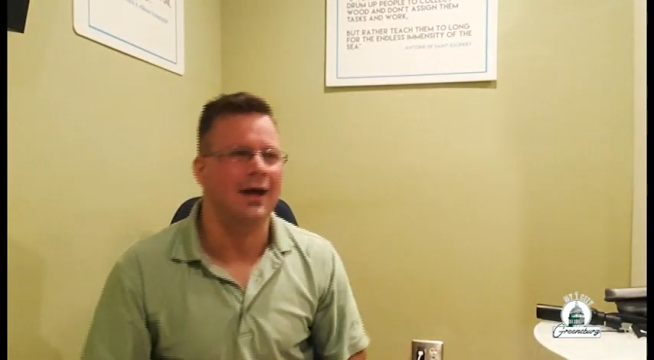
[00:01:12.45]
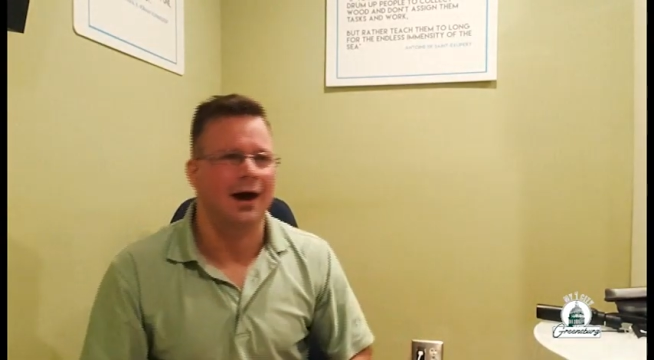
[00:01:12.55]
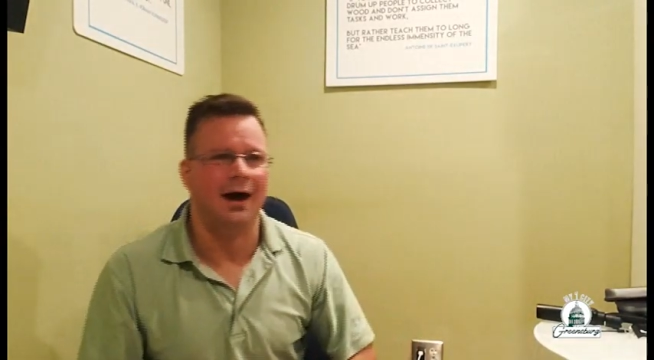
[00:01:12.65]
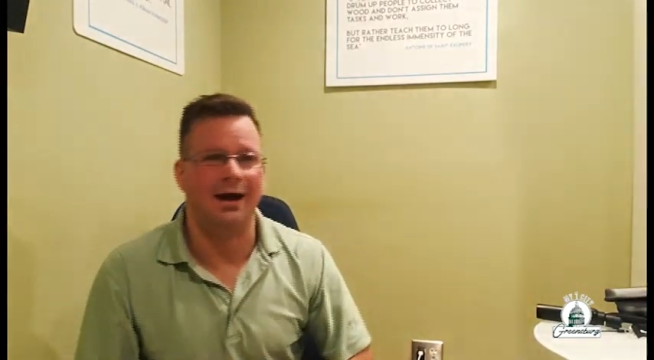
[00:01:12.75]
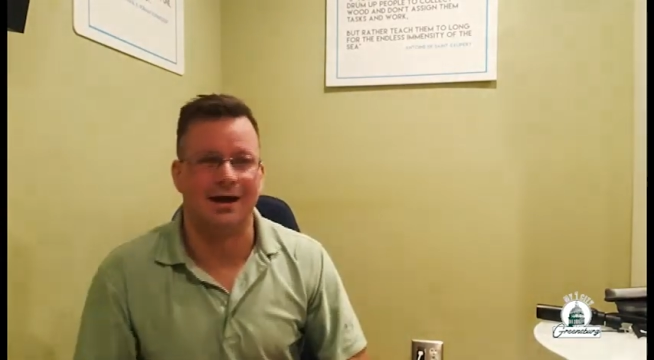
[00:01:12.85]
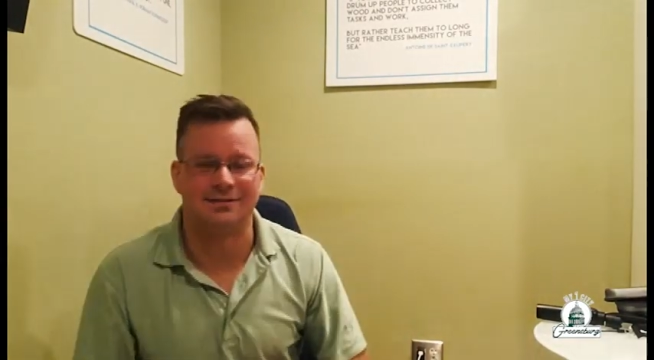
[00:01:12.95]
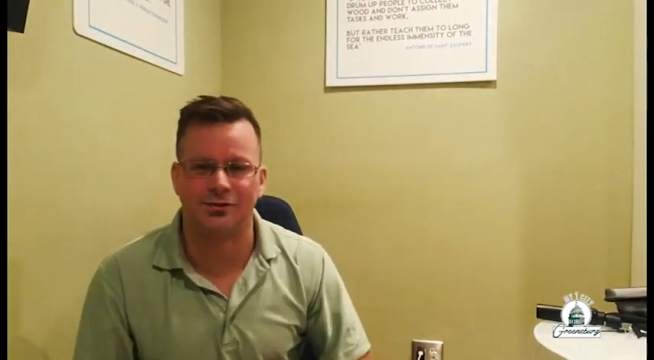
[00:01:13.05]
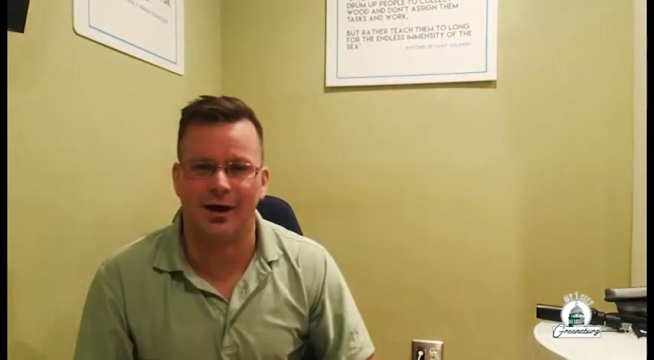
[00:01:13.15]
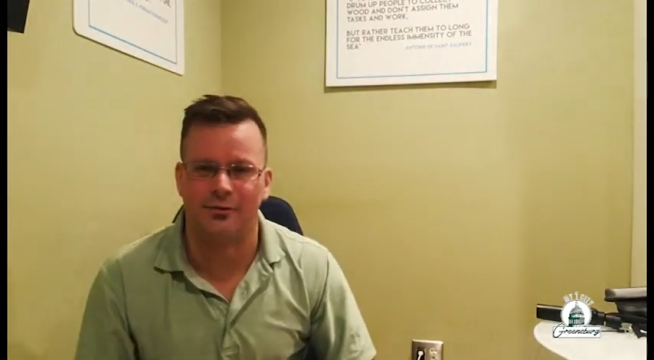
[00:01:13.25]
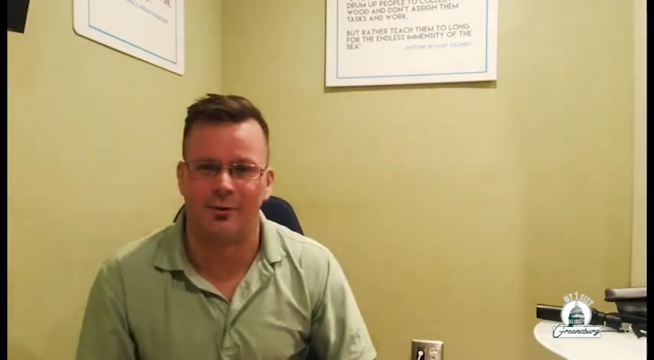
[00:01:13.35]
I
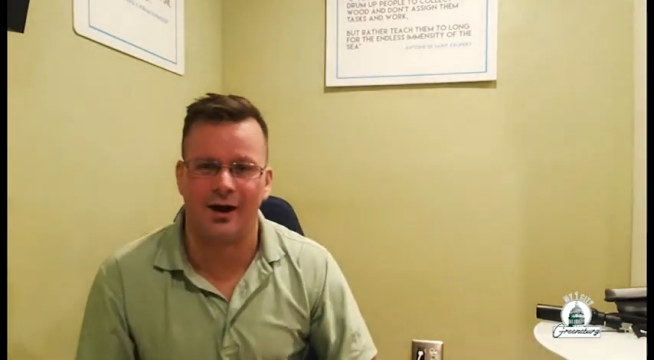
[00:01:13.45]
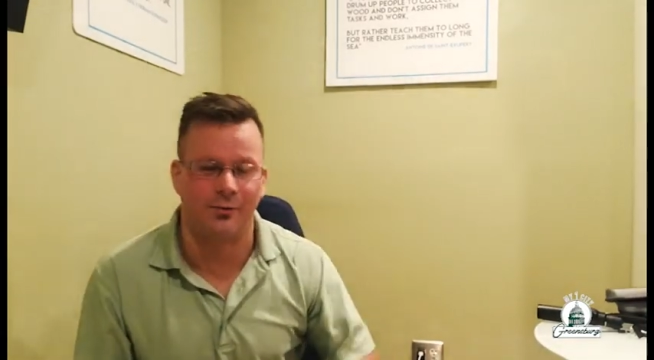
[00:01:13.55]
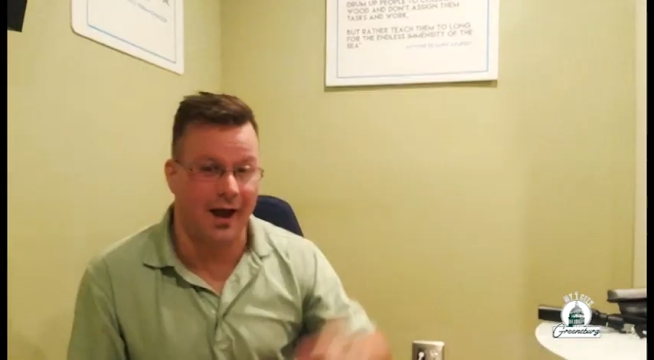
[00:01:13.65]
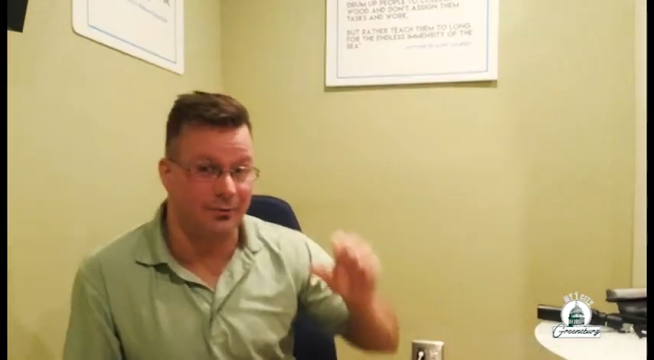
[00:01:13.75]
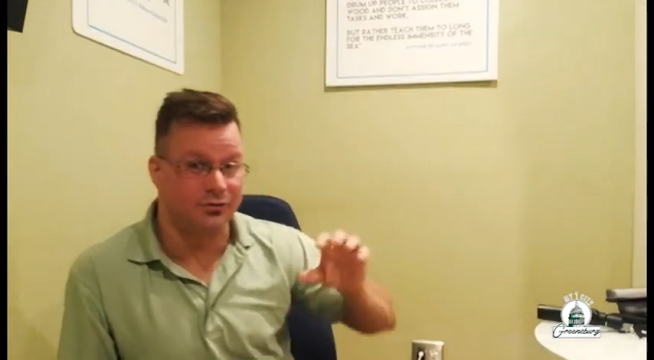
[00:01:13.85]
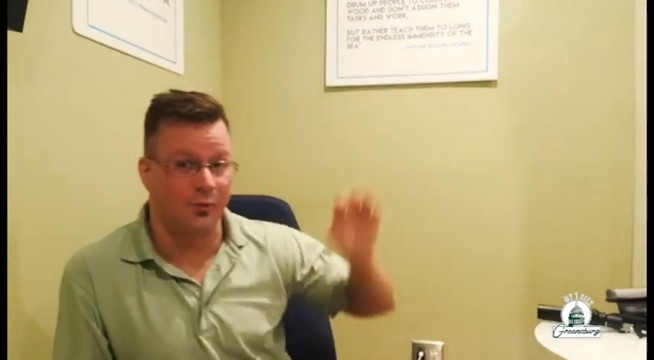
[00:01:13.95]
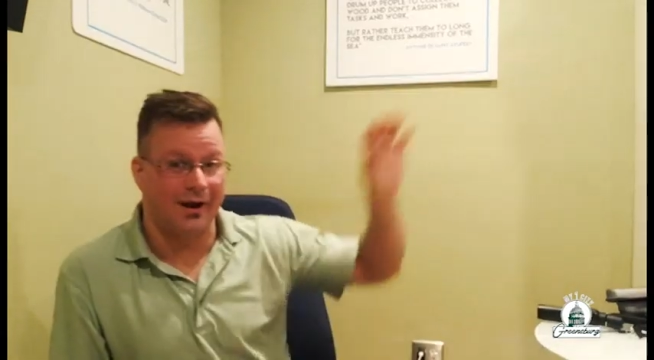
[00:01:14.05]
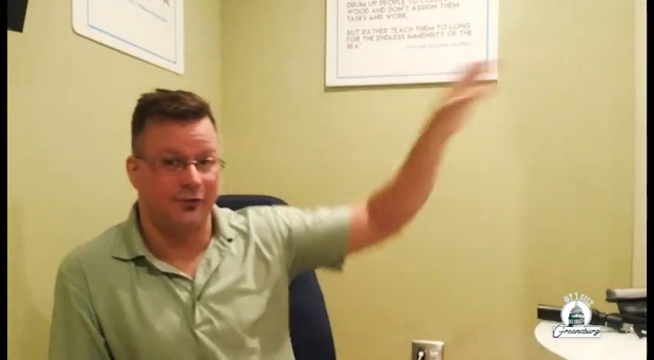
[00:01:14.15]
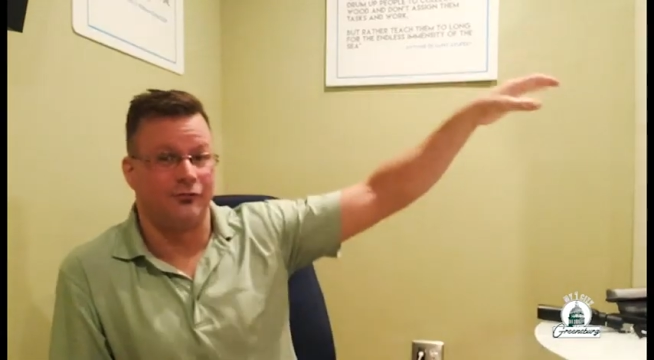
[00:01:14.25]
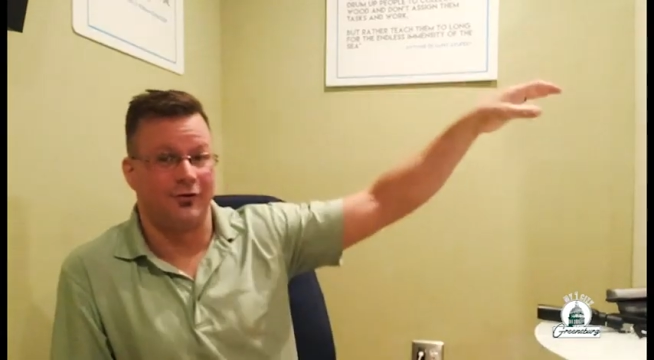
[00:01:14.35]
still had the right of way. I was
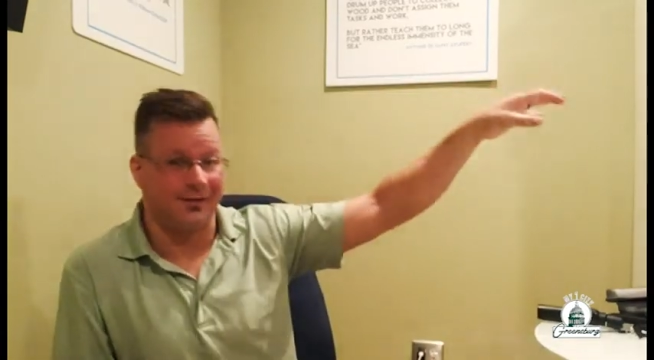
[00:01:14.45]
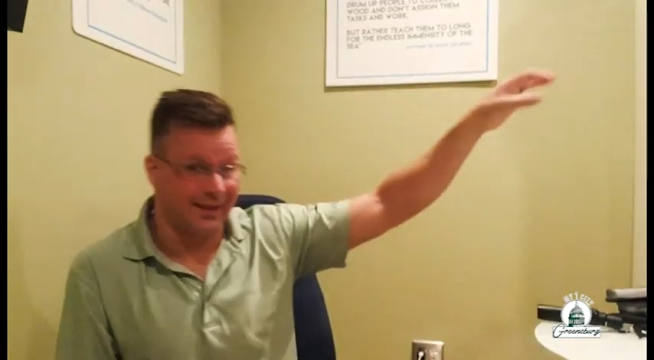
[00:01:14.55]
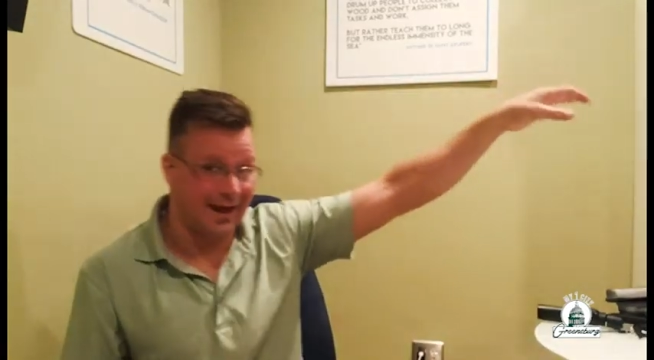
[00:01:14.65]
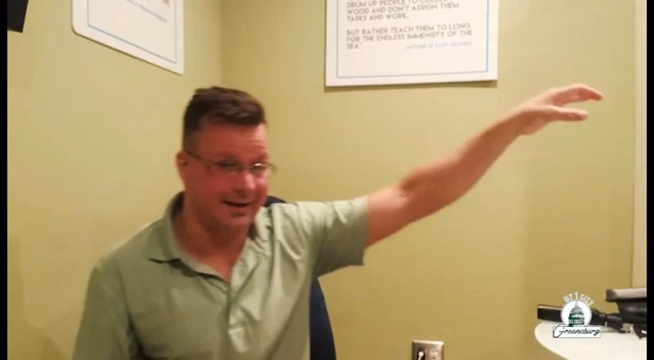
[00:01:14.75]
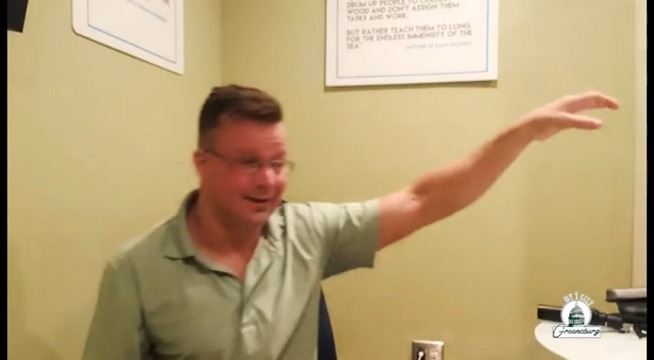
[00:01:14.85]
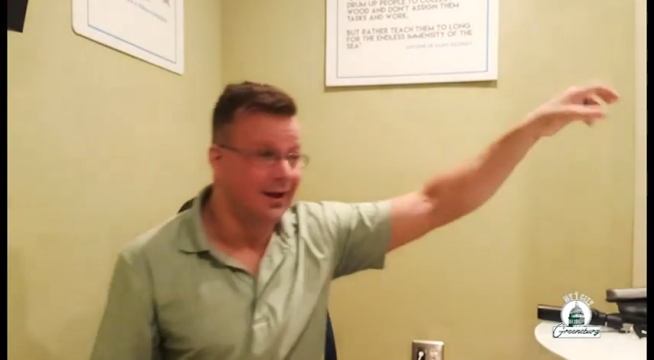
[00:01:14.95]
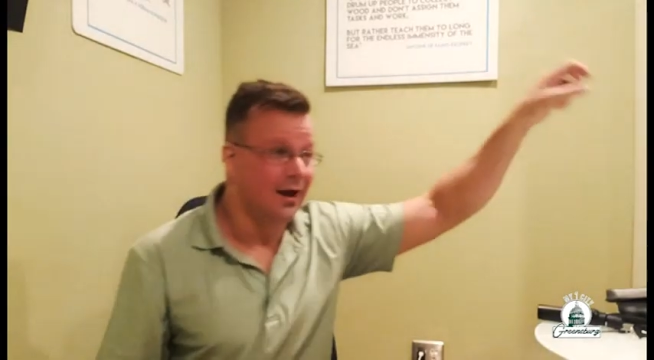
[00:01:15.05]
waiting for the light